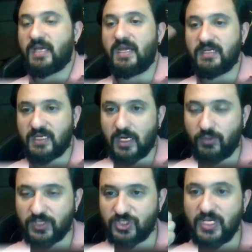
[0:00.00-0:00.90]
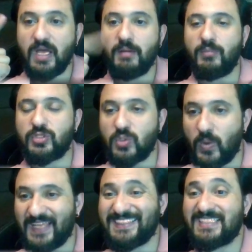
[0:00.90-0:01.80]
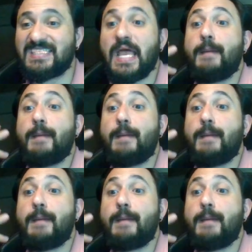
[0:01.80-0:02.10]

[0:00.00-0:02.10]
encouraged, motivated,